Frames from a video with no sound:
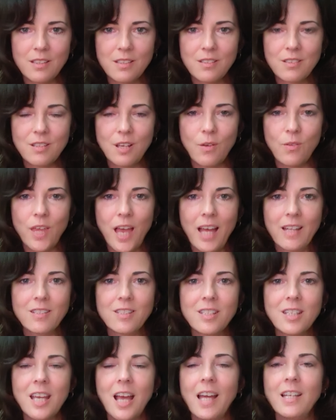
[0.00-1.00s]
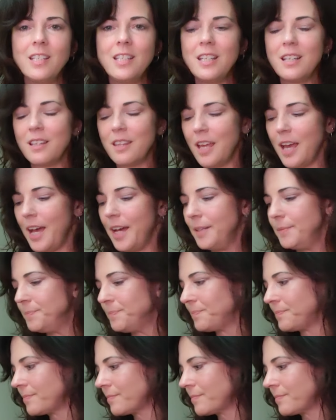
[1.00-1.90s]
So that's the idea that